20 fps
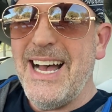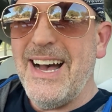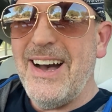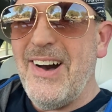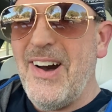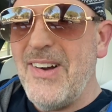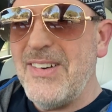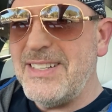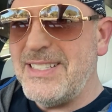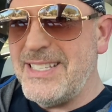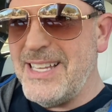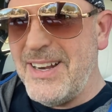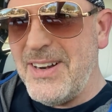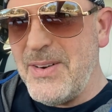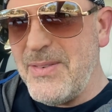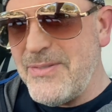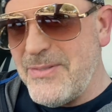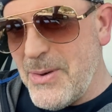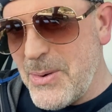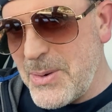
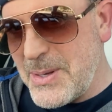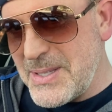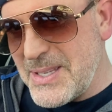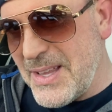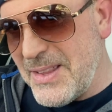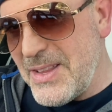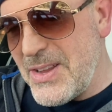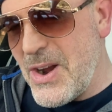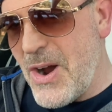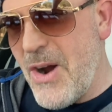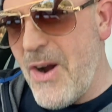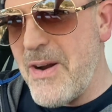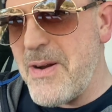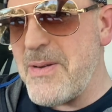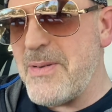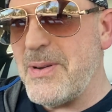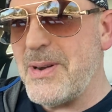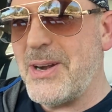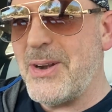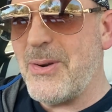Heart-centered, focus on the heart,
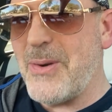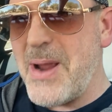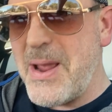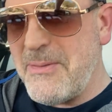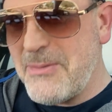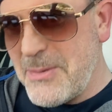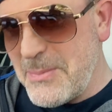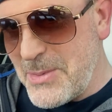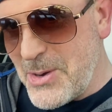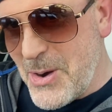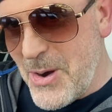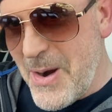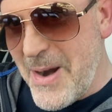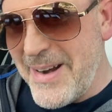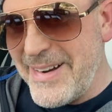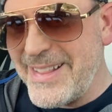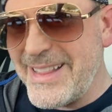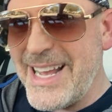create from your heart.